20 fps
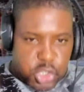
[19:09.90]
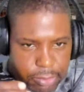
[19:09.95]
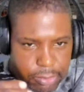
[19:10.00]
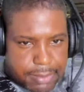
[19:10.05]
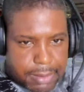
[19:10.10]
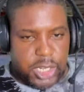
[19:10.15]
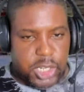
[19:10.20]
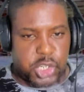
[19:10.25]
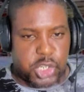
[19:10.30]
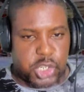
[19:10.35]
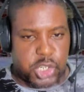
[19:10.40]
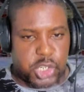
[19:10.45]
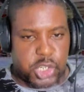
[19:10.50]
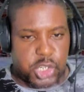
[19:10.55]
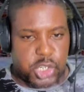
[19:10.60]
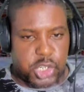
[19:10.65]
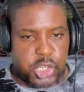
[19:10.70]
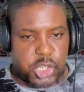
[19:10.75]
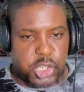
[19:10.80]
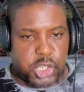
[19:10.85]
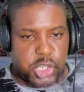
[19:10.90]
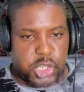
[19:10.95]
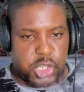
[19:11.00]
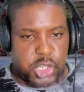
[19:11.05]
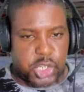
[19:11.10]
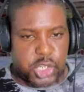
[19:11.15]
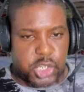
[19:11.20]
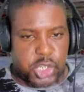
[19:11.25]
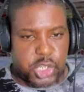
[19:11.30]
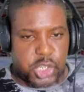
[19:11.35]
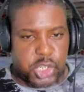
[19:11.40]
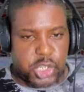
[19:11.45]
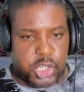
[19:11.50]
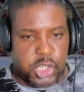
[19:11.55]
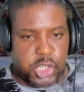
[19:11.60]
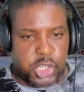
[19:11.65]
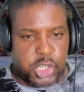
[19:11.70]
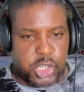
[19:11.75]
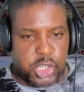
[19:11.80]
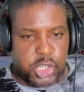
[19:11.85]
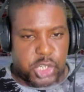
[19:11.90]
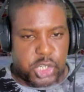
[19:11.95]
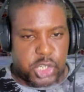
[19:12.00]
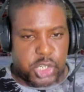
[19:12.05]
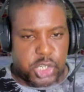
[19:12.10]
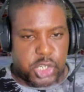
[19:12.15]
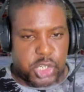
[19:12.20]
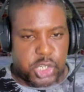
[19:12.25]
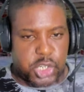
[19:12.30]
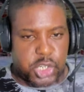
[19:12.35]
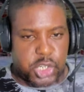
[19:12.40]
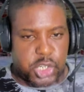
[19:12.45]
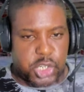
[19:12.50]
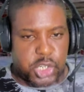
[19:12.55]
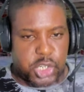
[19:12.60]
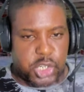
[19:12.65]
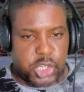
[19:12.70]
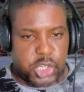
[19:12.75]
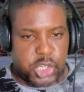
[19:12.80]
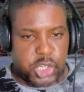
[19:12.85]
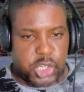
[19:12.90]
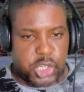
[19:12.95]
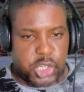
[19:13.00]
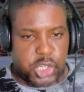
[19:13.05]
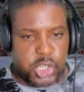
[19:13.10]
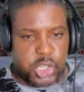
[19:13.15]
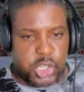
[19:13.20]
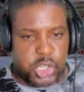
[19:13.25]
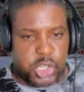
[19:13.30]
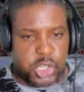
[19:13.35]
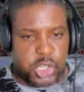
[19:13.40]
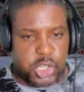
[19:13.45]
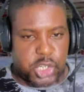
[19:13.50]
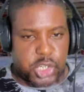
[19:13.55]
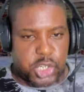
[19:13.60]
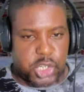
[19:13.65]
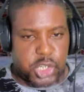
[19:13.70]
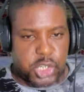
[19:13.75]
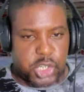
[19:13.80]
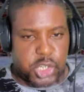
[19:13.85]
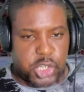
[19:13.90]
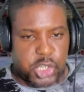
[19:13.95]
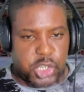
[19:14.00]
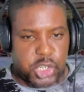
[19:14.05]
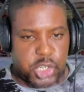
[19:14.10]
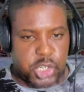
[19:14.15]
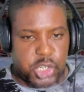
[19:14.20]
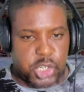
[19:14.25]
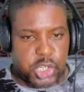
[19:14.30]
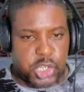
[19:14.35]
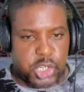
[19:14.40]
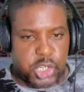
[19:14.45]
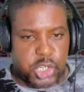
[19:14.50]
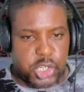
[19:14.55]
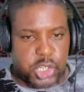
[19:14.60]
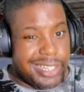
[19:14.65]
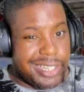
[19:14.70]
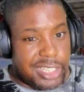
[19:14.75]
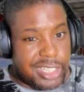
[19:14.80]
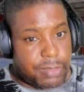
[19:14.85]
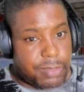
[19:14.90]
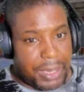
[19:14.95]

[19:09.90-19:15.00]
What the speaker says: durability may be an issue. His stamina may be an issue. He may just be.